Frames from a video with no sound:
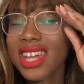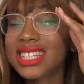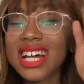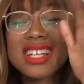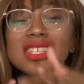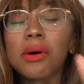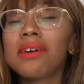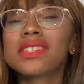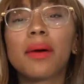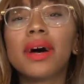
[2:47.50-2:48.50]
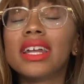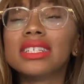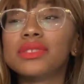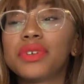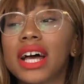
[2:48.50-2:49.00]
because I just don't have time or
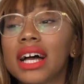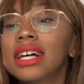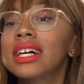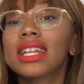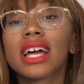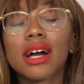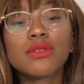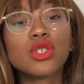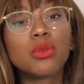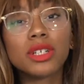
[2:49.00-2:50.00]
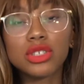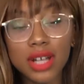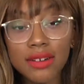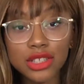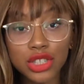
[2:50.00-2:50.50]
energy for that. Like, I have too much
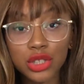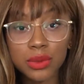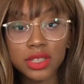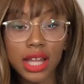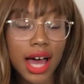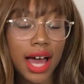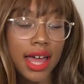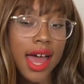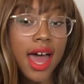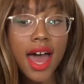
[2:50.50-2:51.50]
traveling to do in July,